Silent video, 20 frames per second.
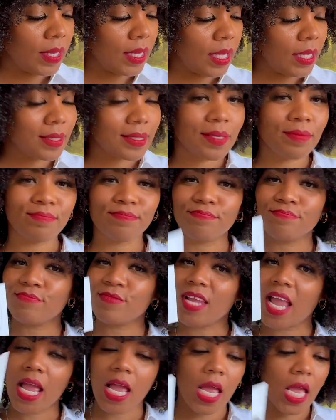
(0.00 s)
it.
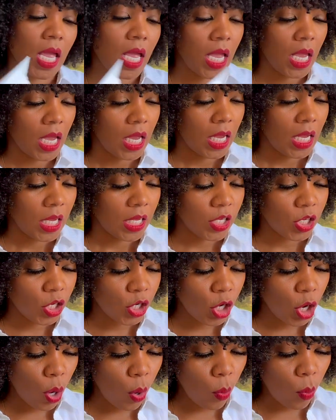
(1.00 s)
You
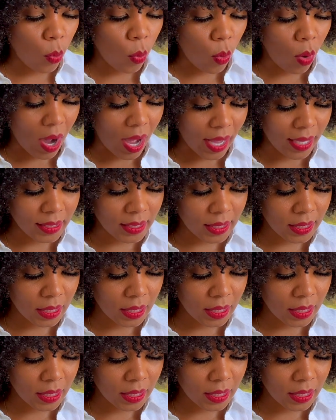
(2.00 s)
know what?